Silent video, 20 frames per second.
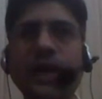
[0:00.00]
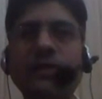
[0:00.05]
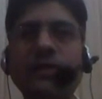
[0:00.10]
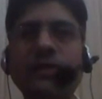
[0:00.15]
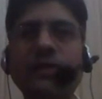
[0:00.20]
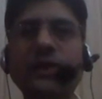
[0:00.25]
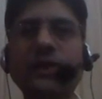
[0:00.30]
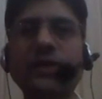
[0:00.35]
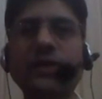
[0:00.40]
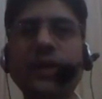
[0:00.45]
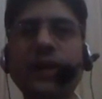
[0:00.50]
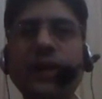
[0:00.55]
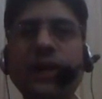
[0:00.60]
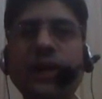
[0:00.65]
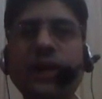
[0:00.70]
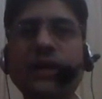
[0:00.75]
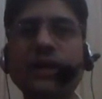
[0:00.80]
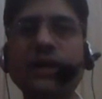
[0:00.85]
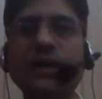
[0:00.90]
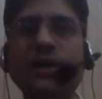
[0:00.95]
Got it?
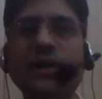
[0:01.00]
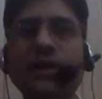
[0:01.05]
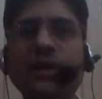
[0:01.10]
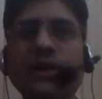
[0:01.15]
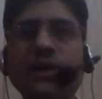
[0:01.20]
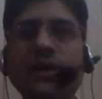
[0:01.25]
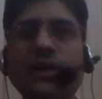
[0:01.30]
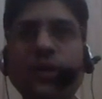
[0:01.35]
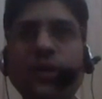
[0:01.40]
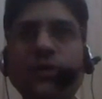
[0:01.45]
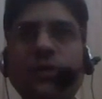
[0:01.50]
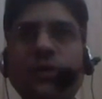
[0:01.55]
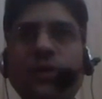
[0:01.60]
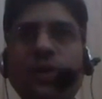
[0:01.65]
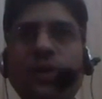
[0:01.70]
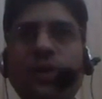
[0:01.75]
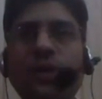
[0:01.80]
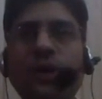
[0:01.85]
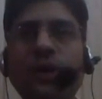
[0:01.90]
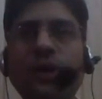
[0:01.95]
And every student
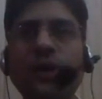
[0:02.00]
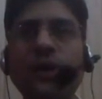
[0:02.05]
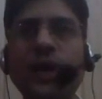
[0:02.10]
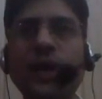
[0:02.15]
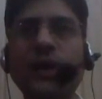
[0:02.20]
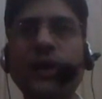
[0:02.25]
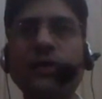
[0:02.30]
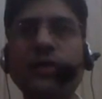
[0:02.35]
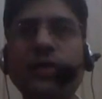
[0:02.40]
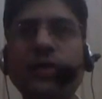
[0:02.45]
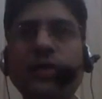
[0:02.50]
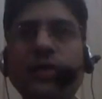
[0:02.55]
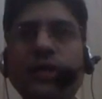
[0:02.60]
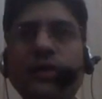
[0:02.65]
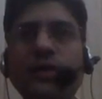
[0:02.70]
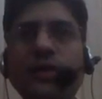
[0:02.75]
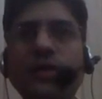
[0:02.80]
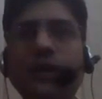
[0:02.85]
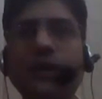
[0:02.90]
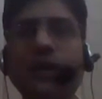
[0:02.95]
is going for
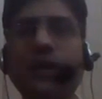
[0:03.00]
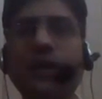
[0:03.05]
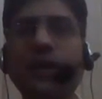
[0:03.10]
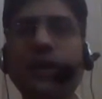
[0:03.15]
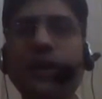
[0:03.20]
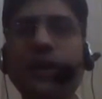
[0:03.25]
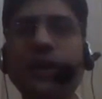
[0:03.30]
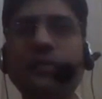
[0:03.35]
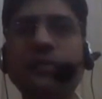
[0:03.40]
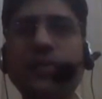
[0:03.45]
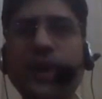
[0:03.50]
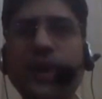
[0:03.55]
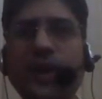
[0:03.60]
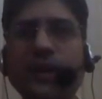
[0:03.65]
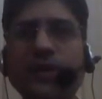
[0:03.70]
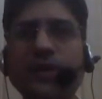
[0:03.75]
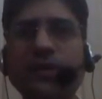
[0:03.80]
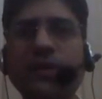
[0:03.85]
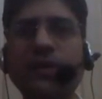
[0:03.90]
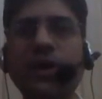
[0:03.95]
all activity to
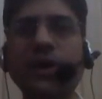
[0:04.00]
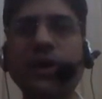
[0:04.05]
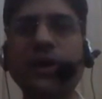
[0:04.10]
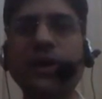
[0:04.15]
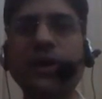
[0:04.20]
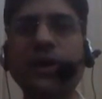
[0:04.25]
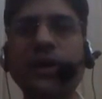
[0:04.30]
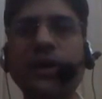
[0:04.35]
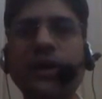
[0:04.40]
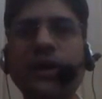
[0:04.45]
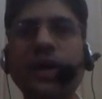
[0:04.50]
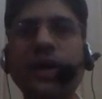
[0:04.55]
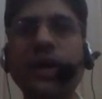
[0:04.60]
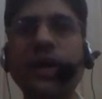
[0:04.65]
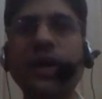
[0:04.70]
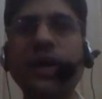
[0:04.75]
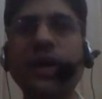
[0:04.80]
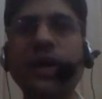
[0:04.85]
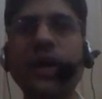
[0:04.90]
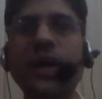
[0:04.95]
the kernel, that
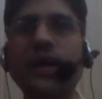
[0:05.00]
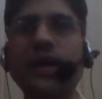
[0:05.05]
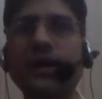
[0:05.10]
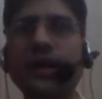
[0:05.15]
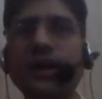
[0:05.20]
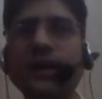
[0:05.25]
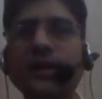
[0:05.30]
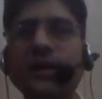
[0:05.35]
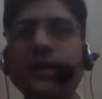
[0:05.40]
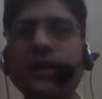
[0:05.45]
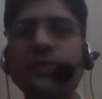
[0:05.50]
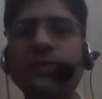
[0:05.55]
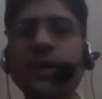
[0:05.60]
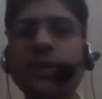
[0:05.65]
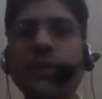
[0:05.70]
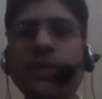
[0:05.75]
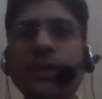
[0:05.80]
is your coordinator.